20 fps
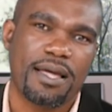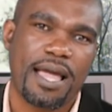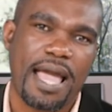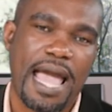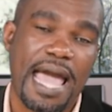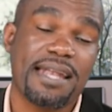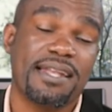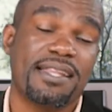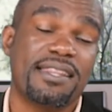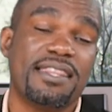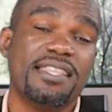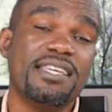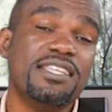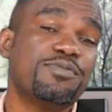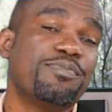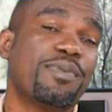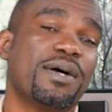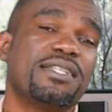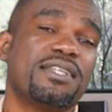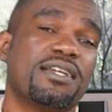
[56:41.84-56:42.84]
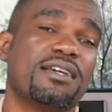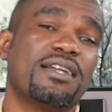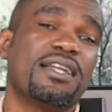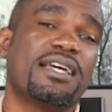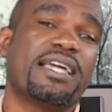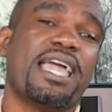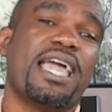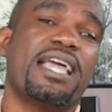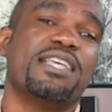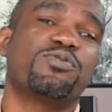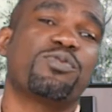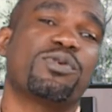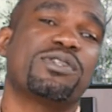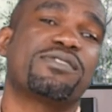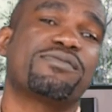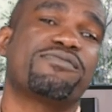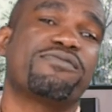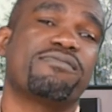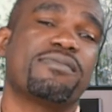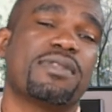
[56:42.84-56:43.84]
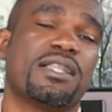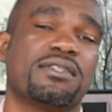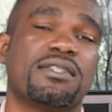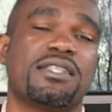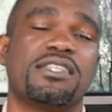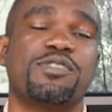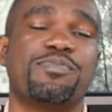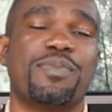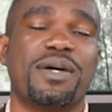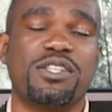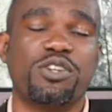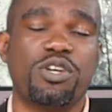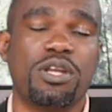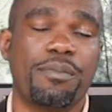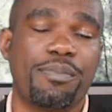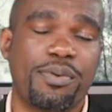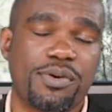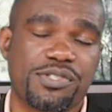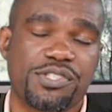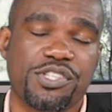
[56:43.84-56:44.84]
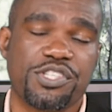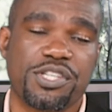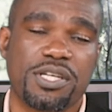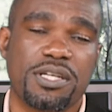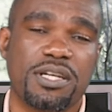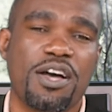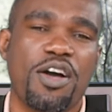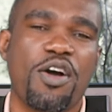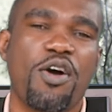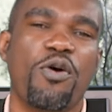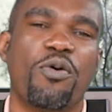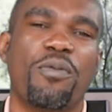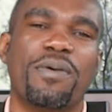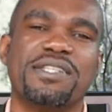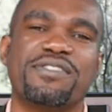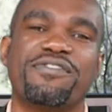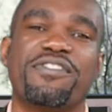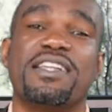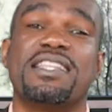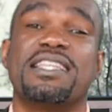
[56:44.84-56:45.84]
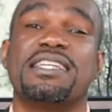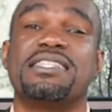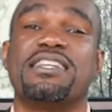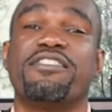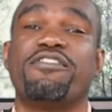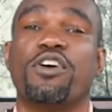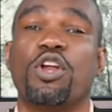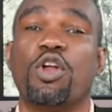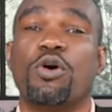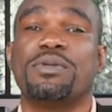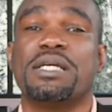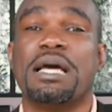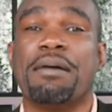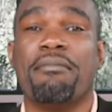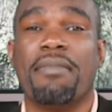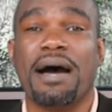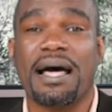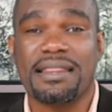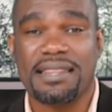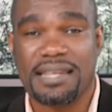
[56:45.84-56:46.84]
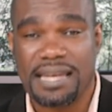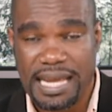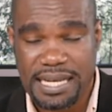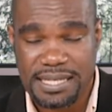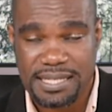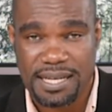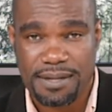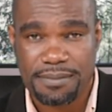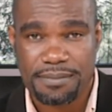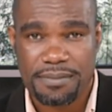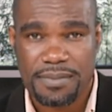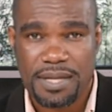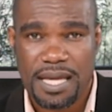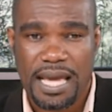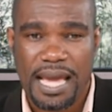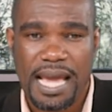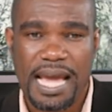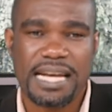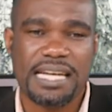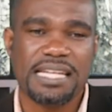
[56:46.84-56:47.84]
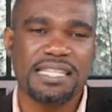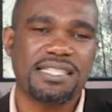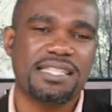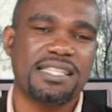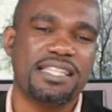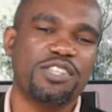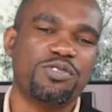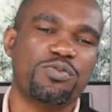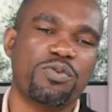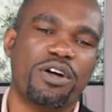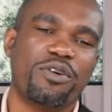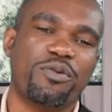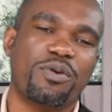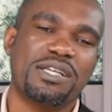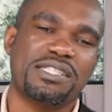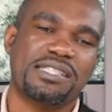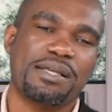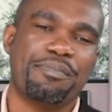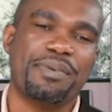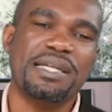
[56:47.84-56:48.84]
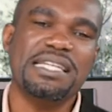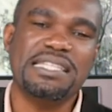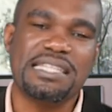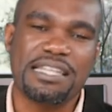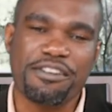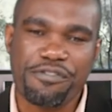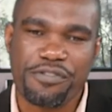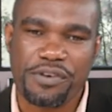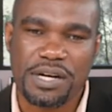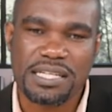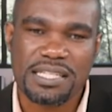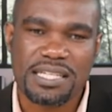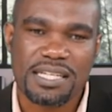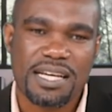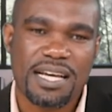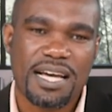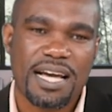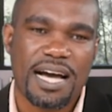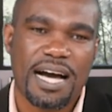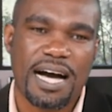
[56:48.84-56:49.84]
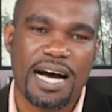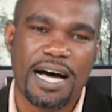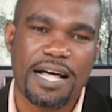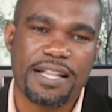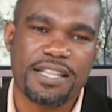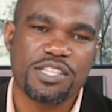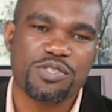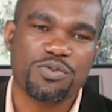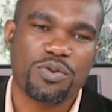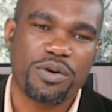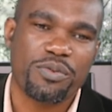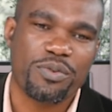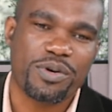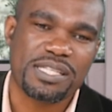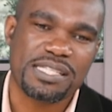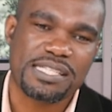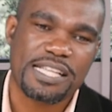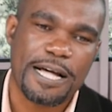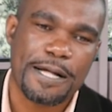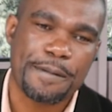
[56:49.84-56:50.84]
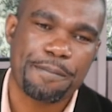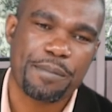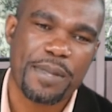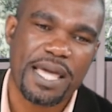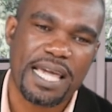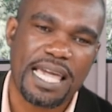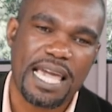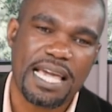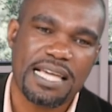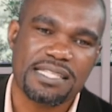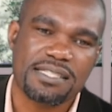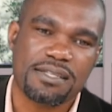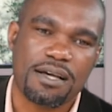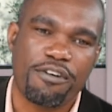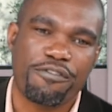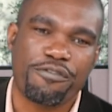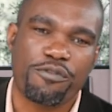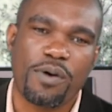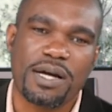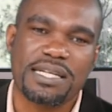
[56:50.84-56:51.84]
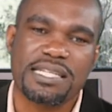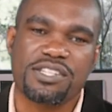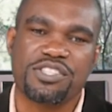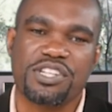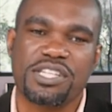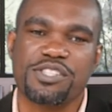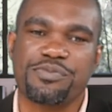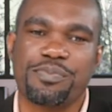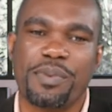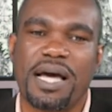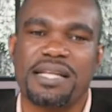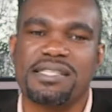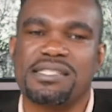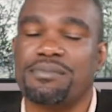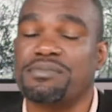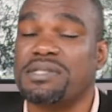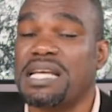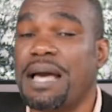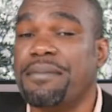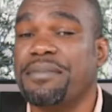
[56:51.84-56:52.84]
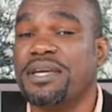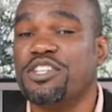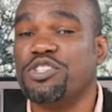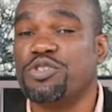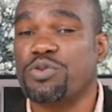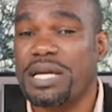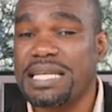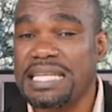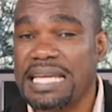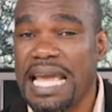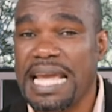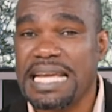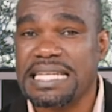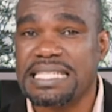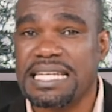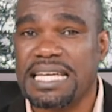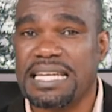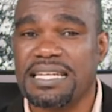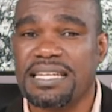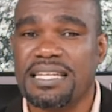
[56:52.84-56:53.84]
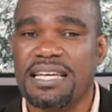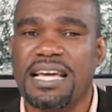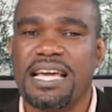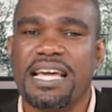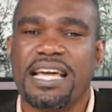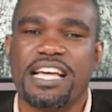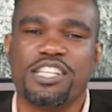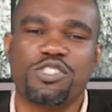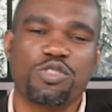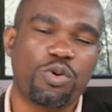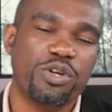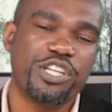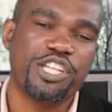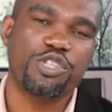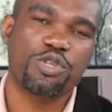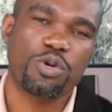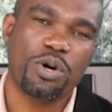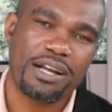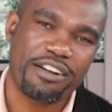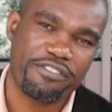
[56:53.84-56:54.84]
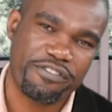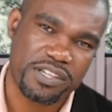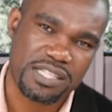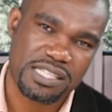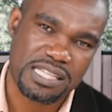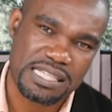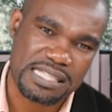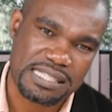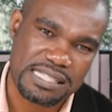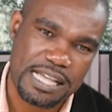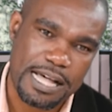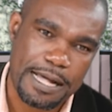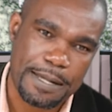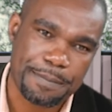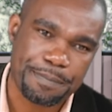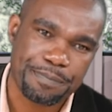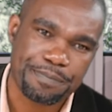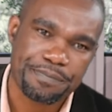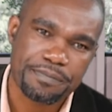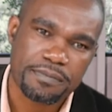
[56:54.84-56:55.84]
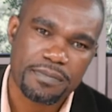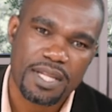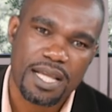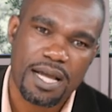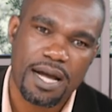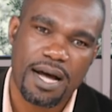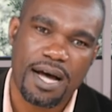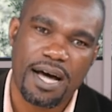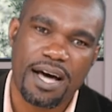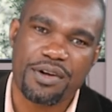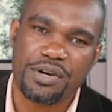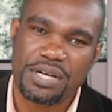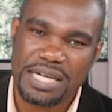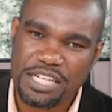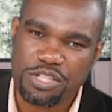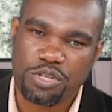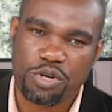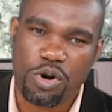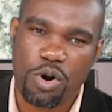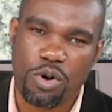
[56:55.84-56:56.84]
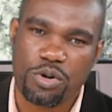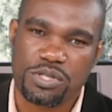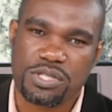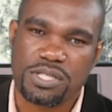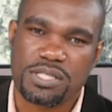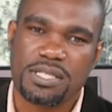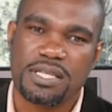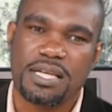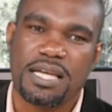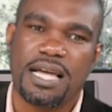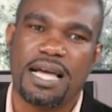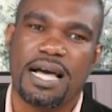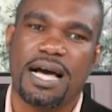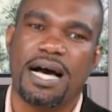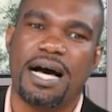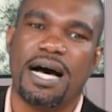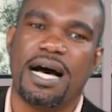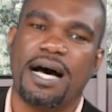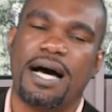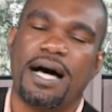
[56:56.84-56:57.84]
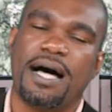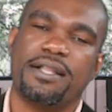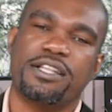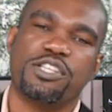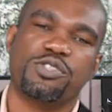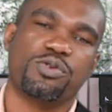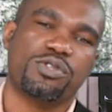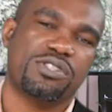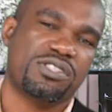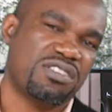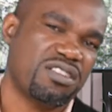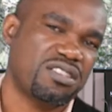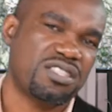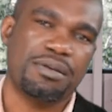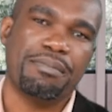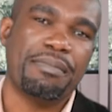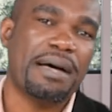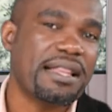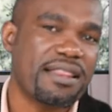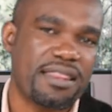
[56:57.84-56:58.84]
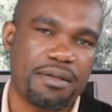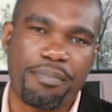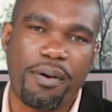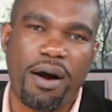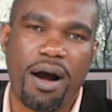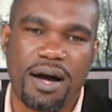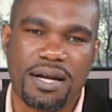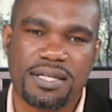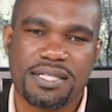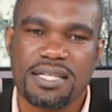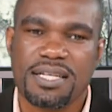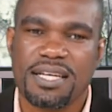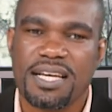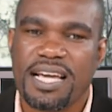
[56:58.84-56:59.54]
And this particular case was, this particular position was further developed a month later. At least this one was a bit different uh, this one was um, a case of what had transpired sometime in 2018. It's Kundishora versus um, uh, Red Cross. Uh, this was just a month apart.